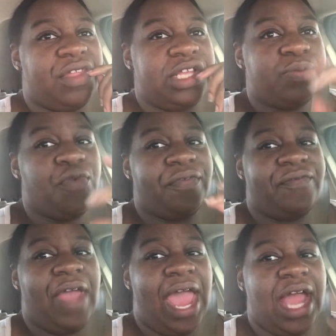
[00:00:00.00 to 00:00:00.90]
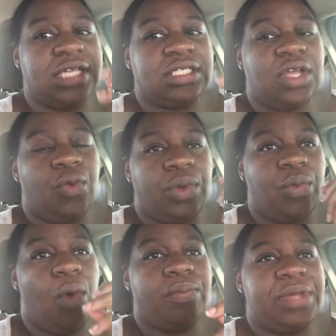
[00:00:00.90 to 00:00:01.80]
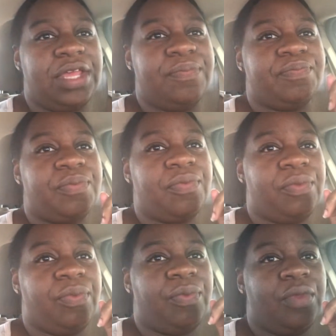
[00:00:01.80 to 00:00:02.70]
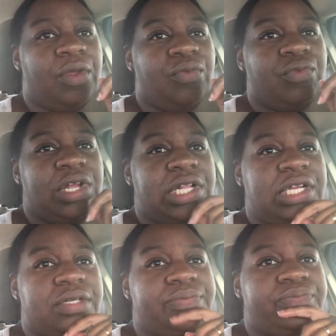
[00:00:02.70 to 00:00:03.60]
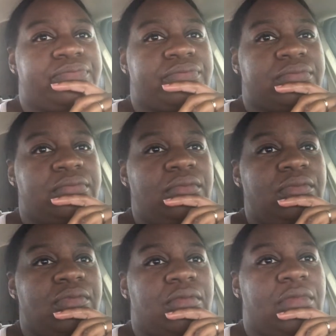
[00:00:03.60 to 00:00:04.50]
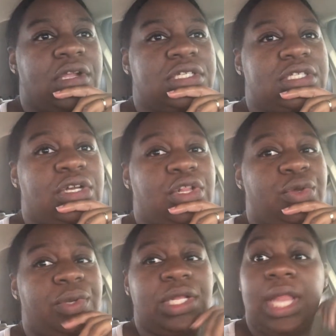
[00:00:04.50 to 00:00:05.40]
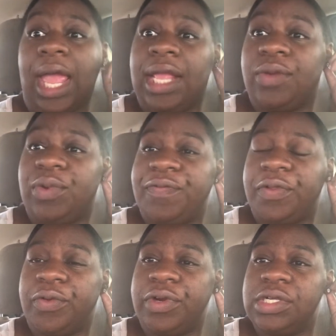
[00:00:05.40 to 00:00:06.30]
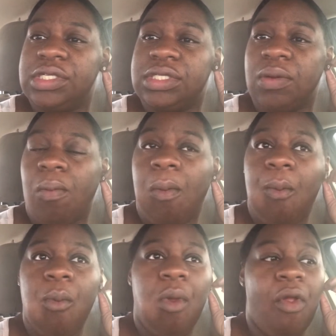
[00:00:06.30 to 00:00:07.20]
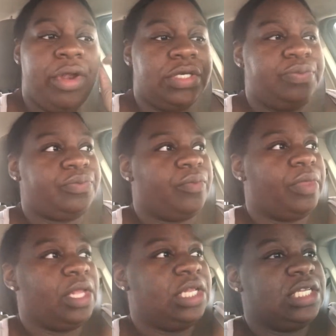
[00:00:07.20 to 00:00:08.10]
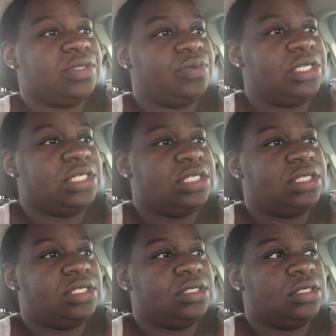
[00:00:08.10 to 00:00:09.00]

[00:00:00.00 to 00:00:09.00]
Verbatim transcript: it's moving fast, so we won't be really secluded like with Florence. This one is